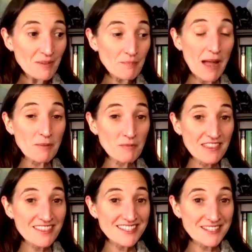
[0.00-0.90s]
Piper
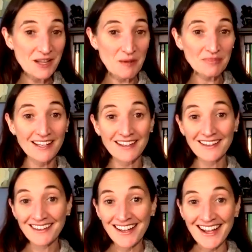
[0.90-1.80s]
Methysticum.
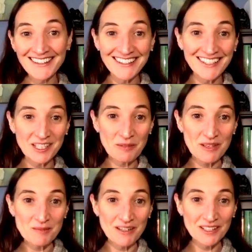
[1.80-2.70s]
I like it that it
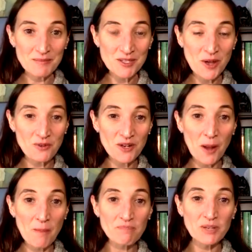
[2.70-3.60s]
makes my lips go
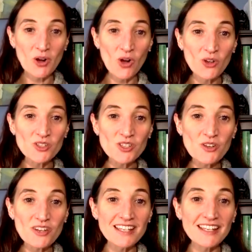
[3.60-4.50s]
numb, but
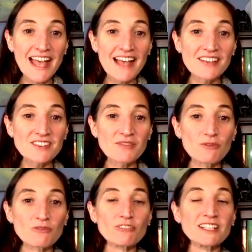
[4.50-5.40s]
also it has a
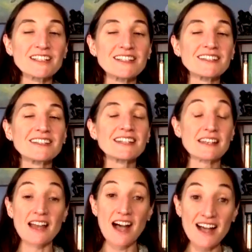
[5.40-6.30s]
really
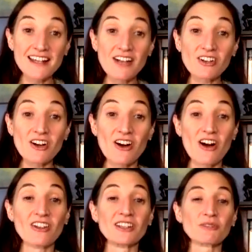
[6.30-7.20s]

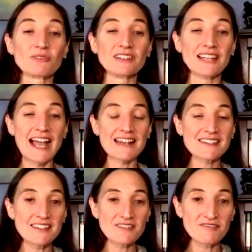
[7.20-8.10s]
non-alcoholic,
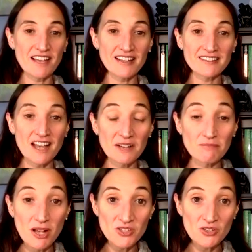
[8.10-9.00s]
relaxing effect on
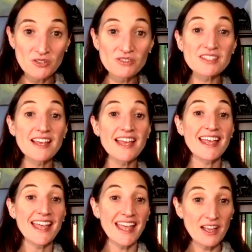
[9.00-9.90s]
muscles
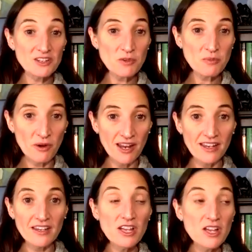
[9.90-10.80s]
and your
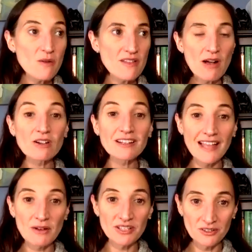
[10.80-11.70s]
brain without
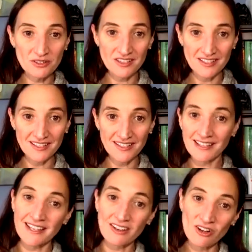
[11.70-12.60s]
clouding your thinking
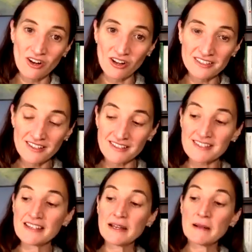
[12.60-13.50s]
like alcohol
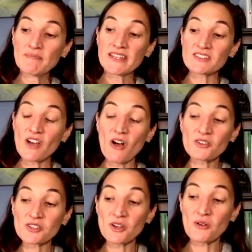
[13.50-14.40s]
does. It's
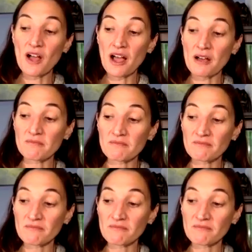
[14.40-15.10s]
also, um,